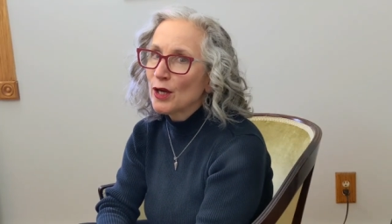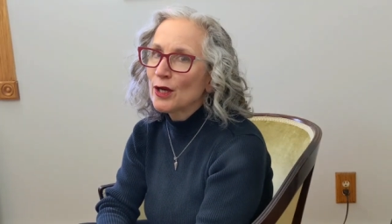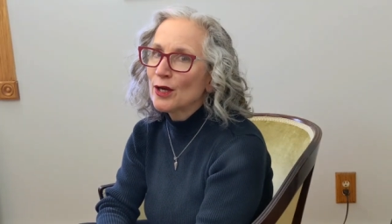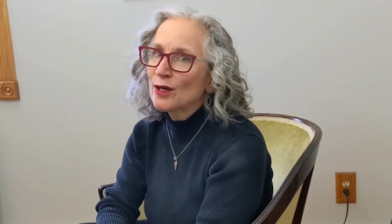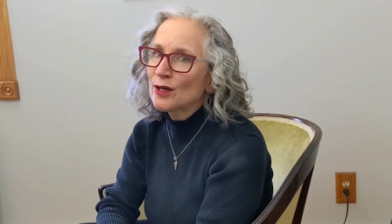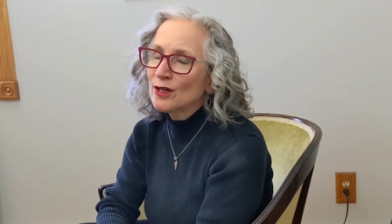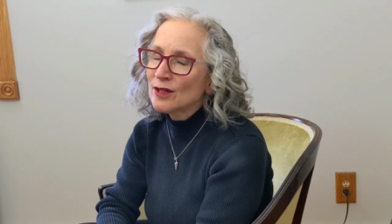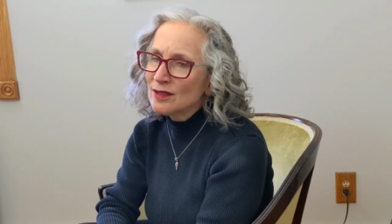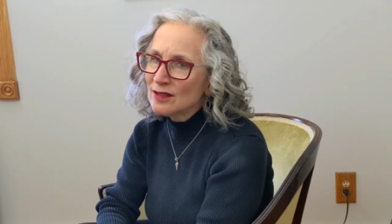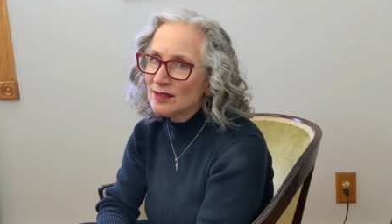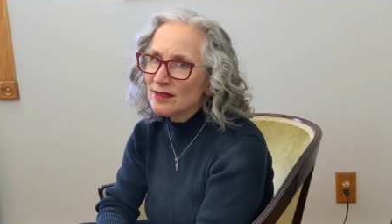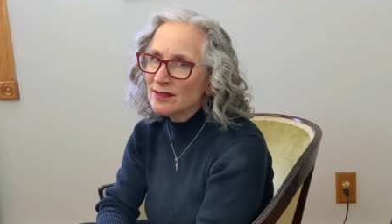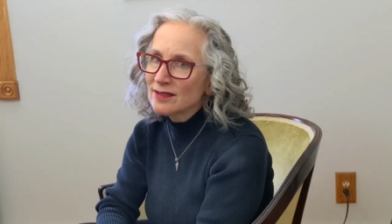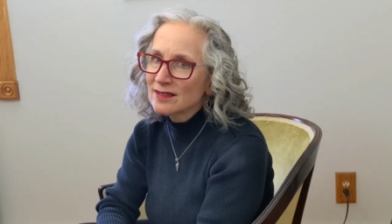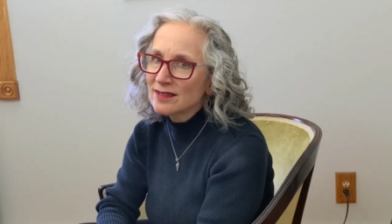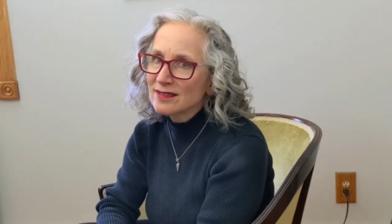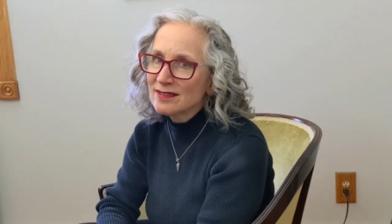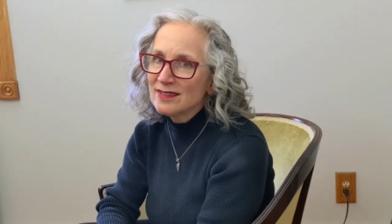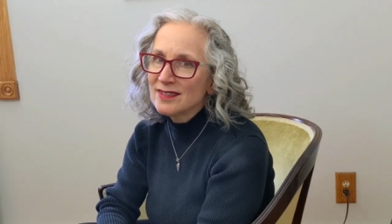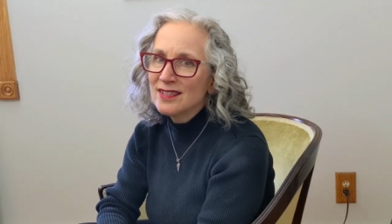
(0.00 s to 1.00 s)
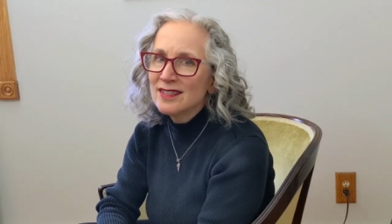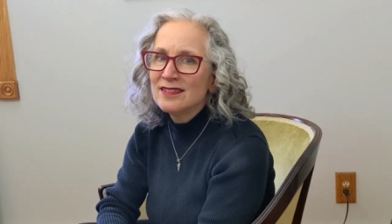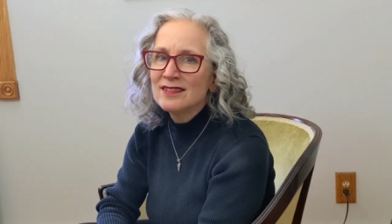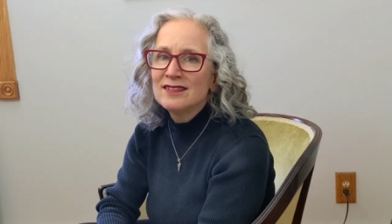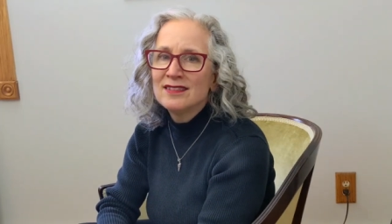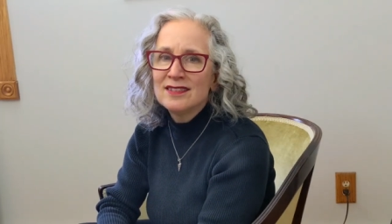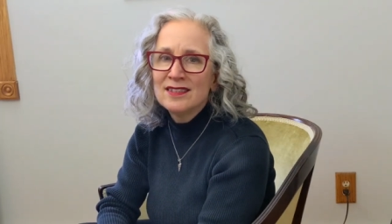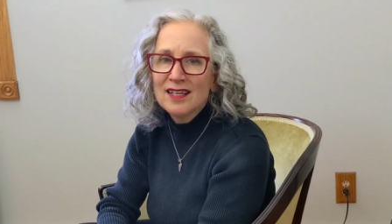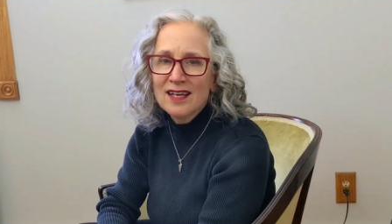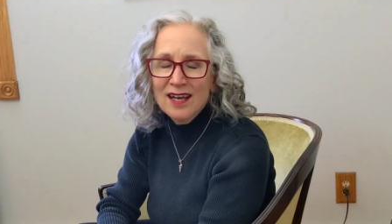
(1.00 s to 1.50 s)
Girls,
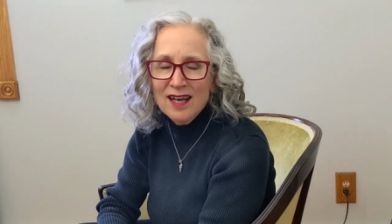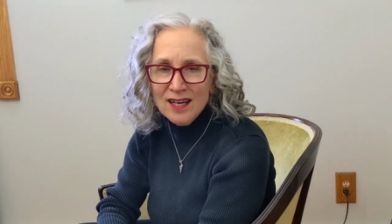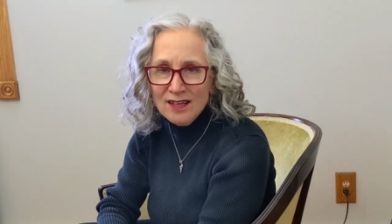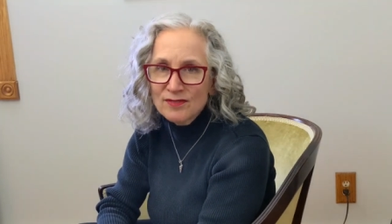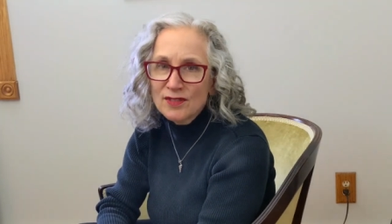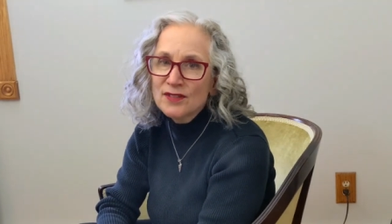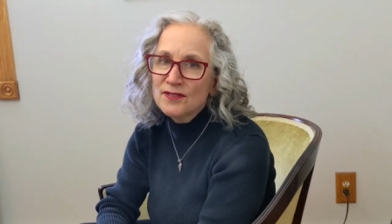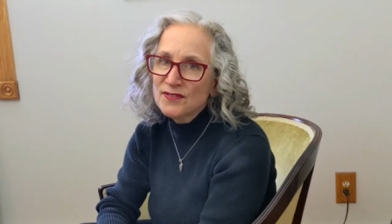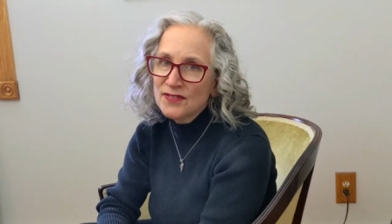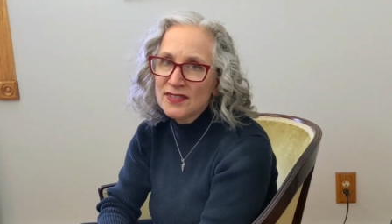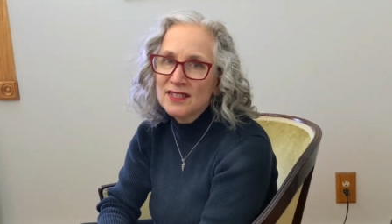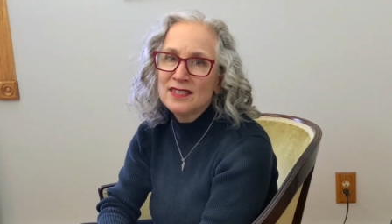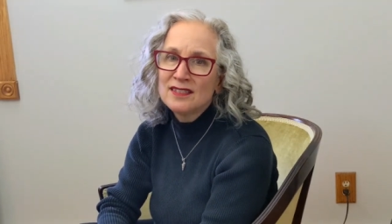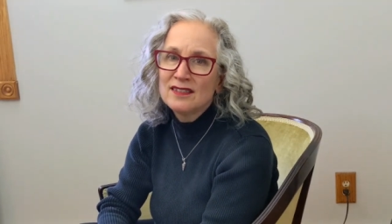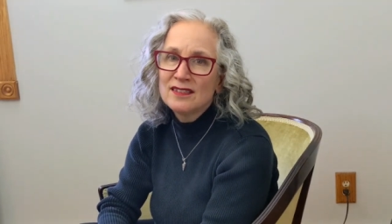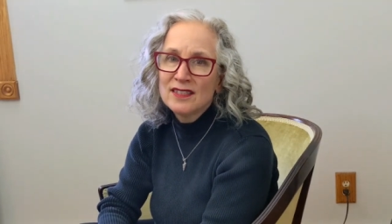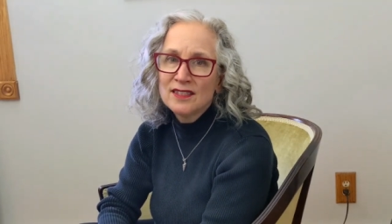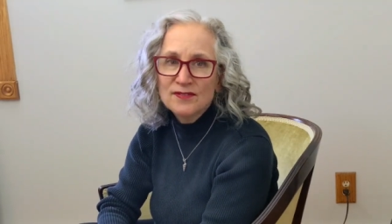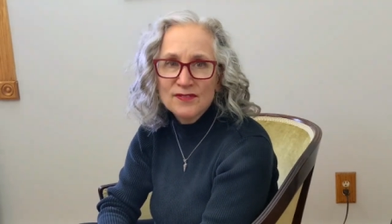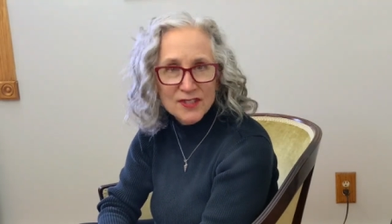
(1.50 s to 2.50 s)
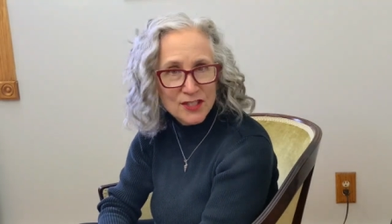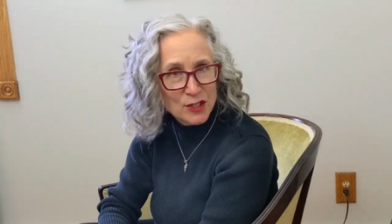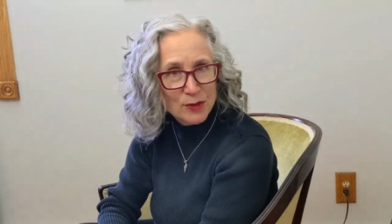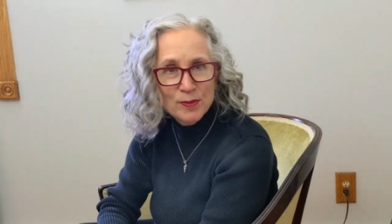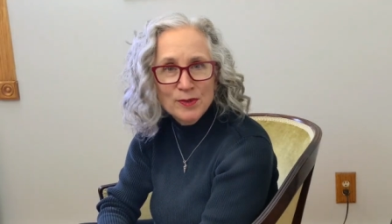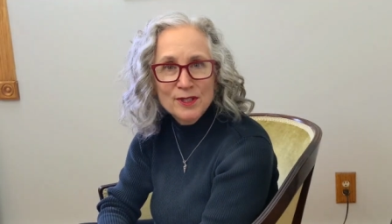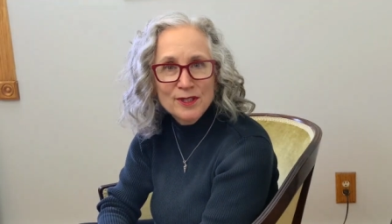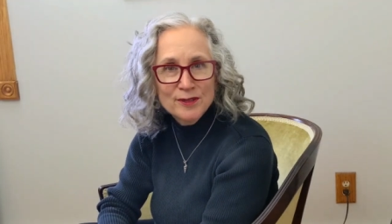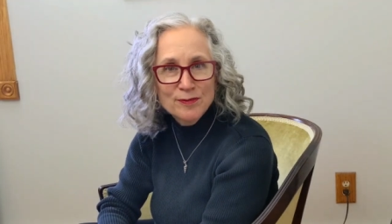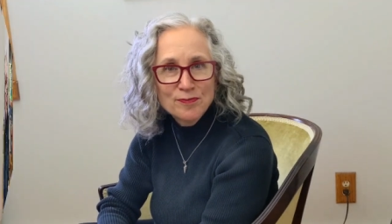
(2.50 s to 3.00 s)
do you ever feel
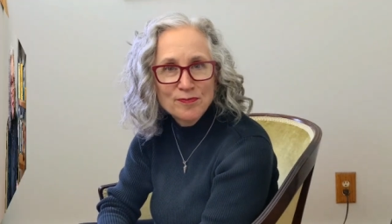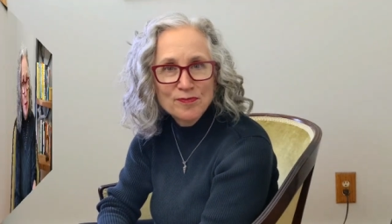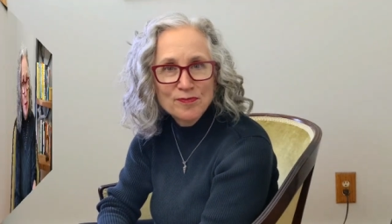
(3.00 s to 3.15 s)
invisible?